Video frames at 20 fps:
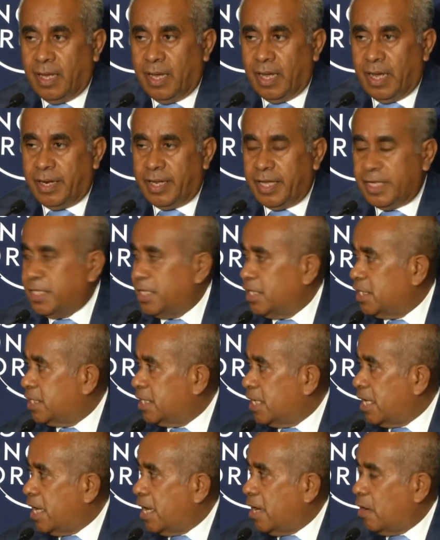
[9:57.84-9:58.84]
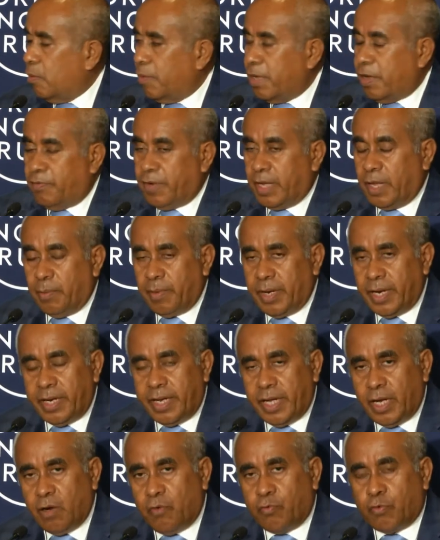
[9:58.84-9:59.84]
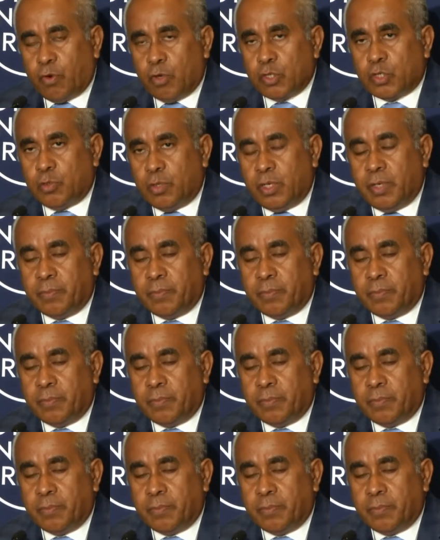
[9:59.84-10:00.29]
And this is uh, we have, and then of course,